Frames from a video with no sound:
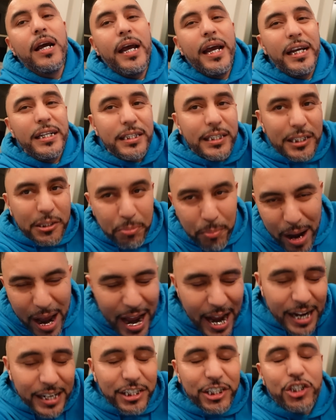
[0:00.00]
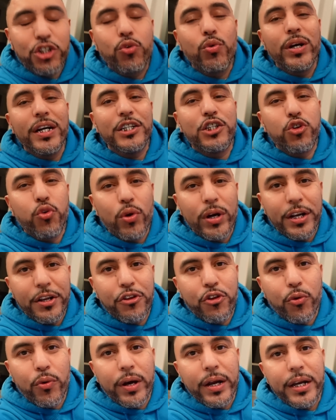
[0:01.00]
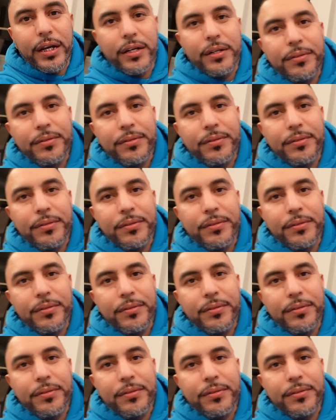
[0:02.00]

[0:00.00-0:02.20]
and smash twenty twenty-three.